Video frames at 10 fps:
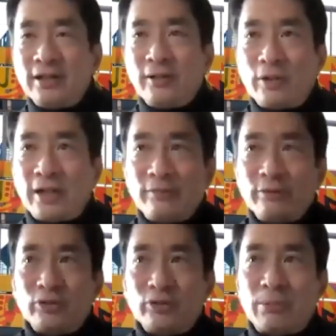what I
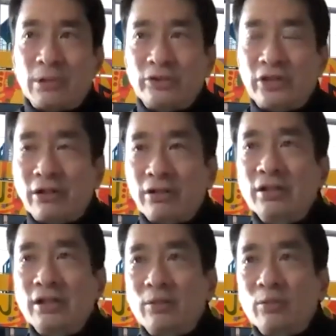was proposing
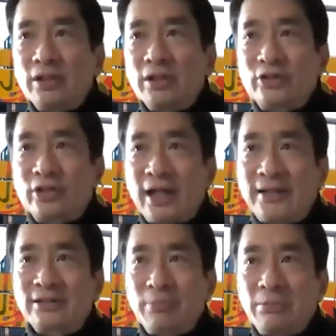earlier was to
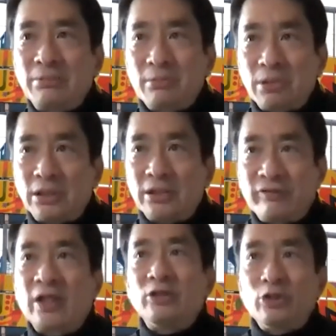ask people about if
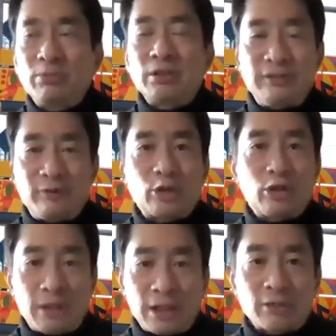they do believe in a
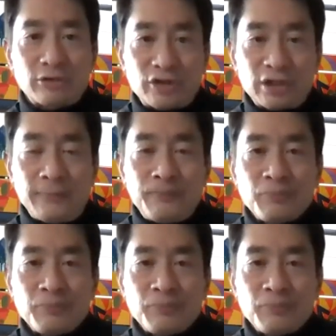democracy.